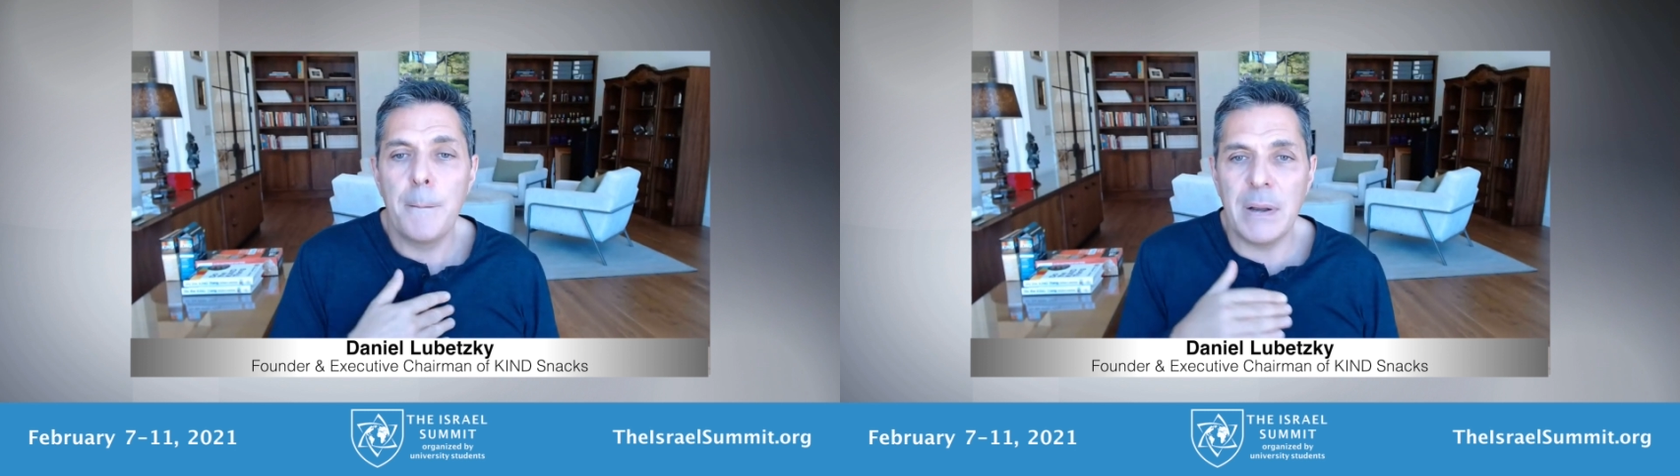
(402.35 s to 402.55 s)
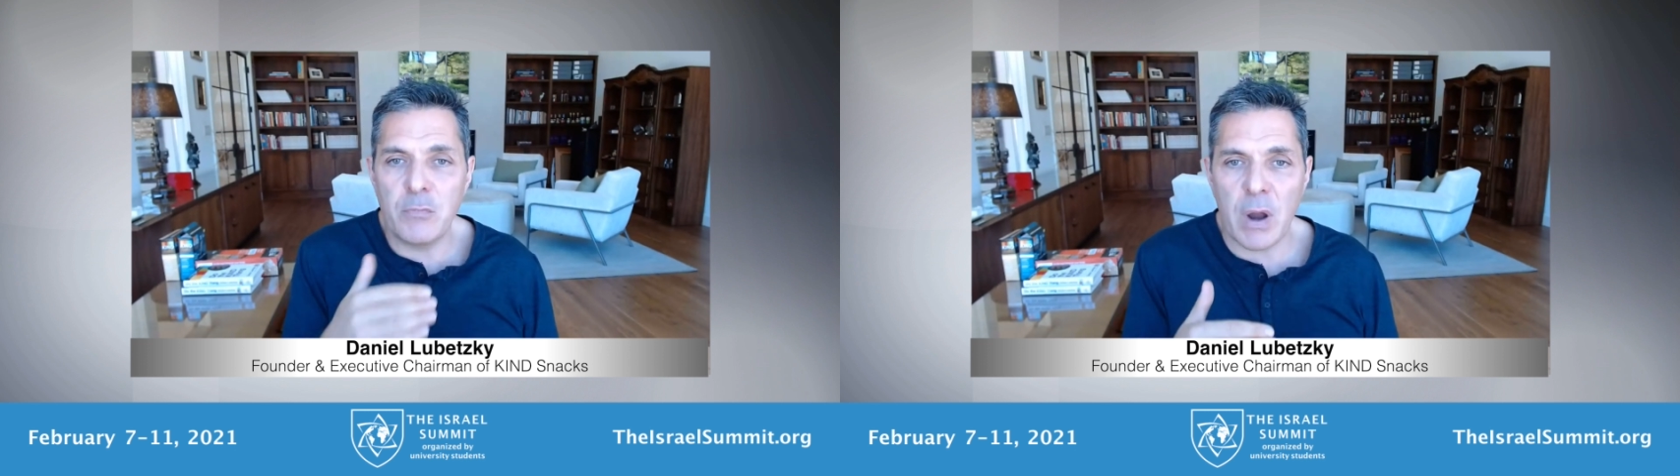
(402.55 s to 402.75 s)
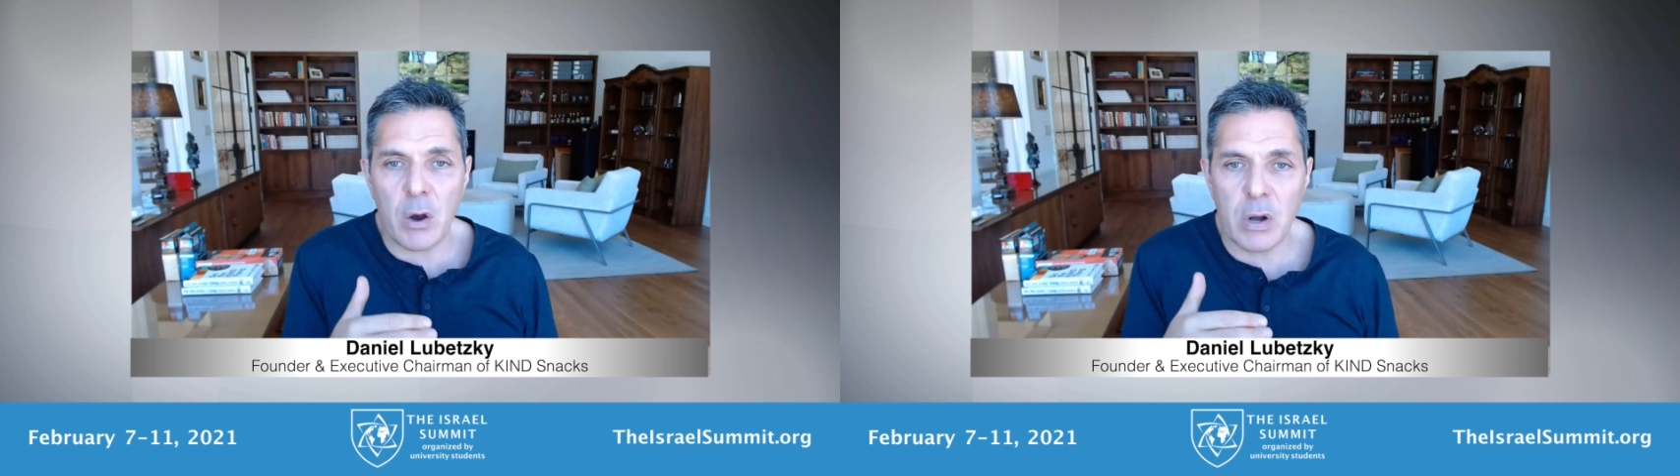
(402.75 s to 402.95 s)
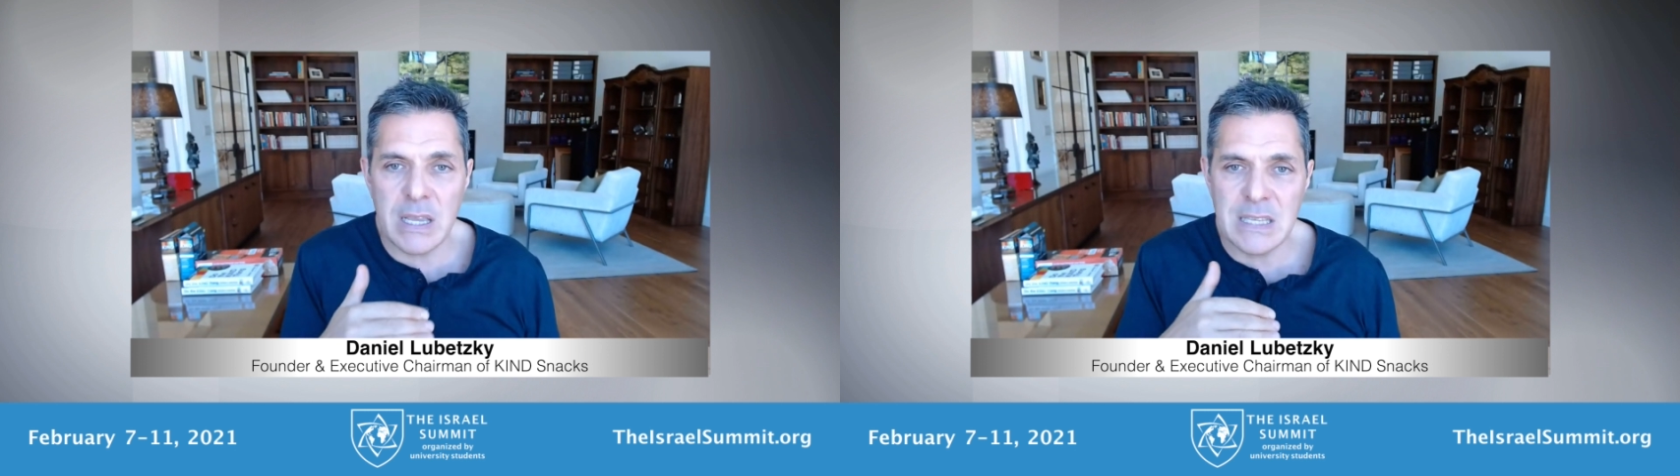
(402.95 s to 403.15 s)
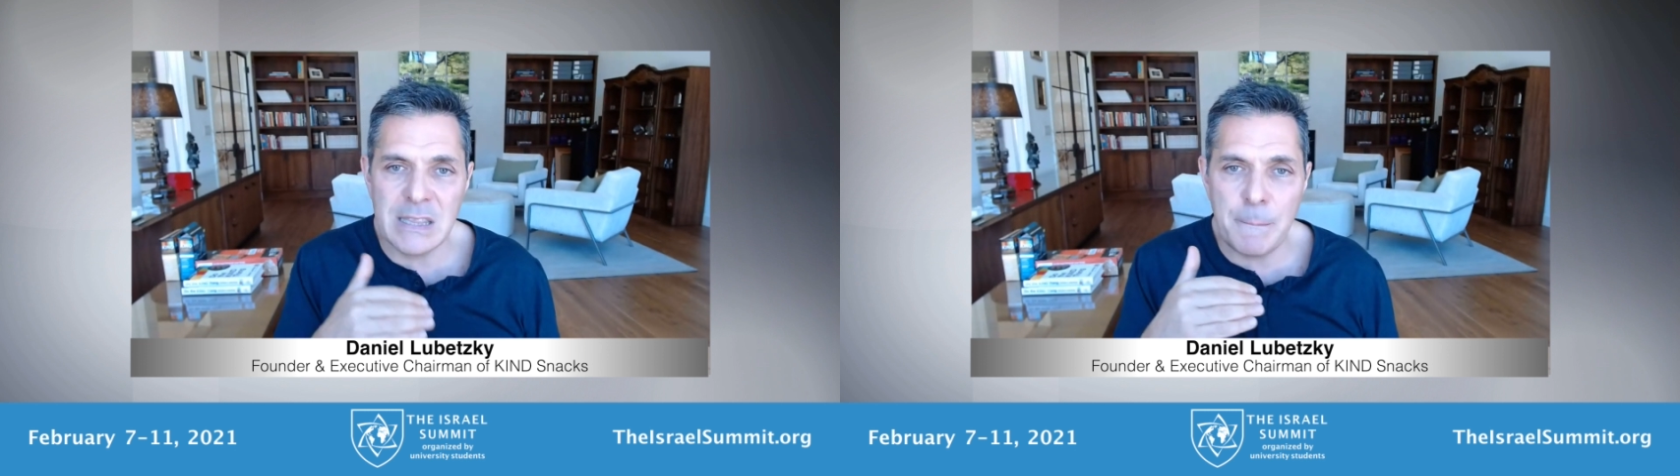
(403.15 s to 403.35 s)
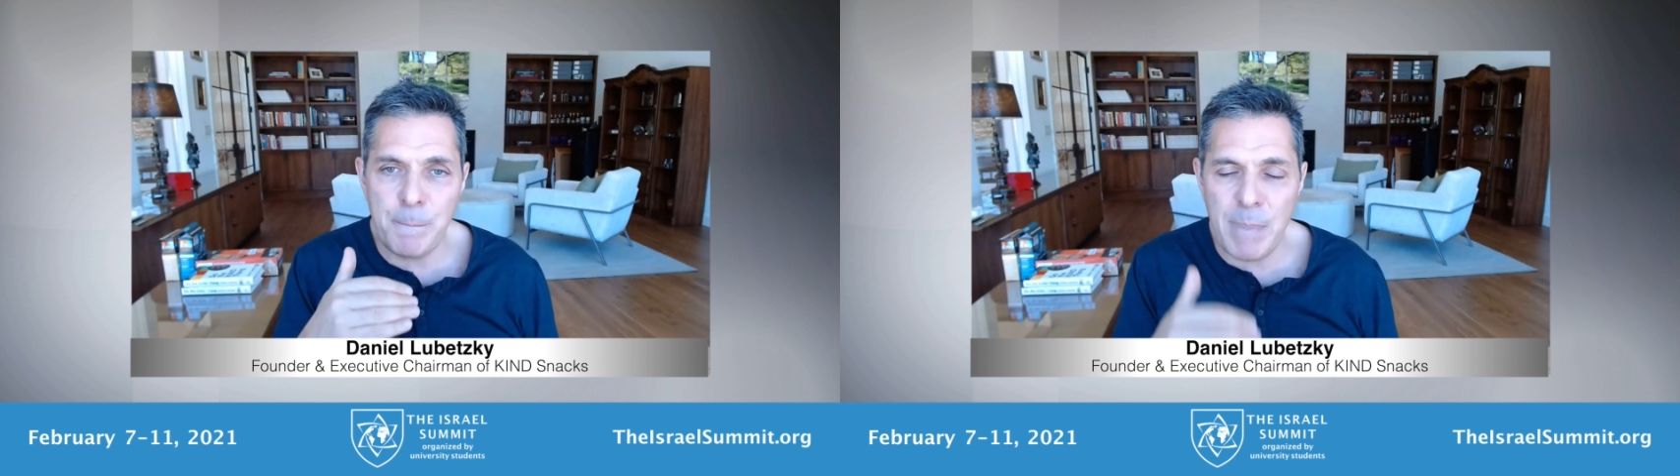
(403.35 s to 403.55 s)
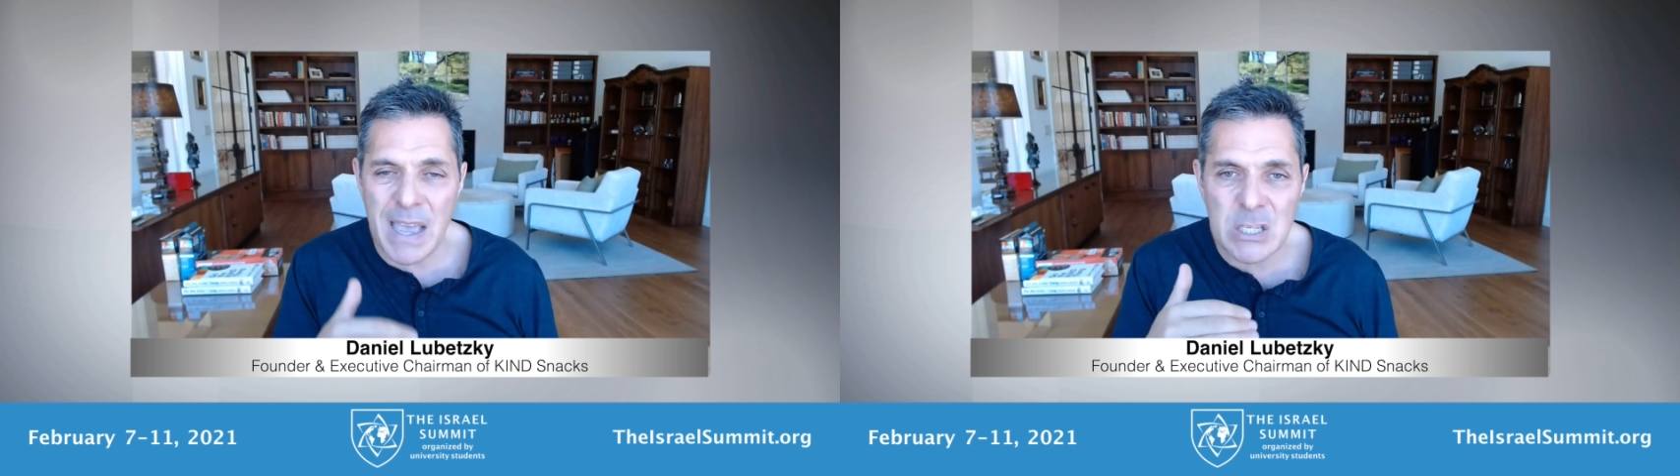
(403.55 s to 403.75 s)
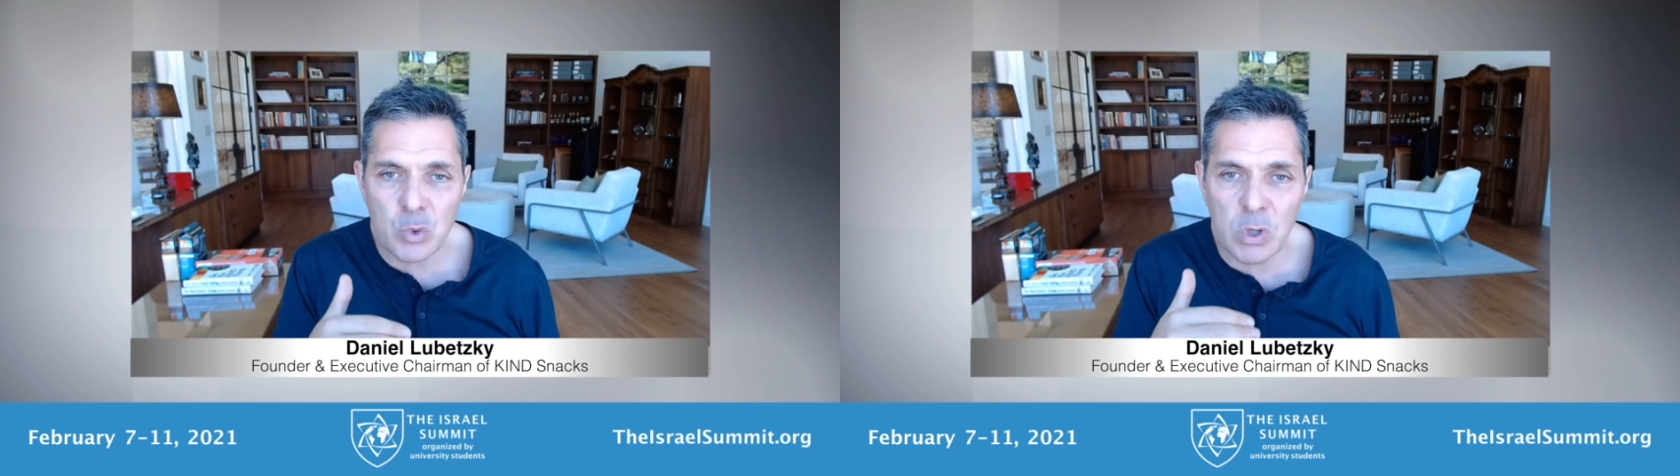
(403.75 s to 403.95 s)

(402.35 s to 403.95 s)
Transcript: but recognize that the best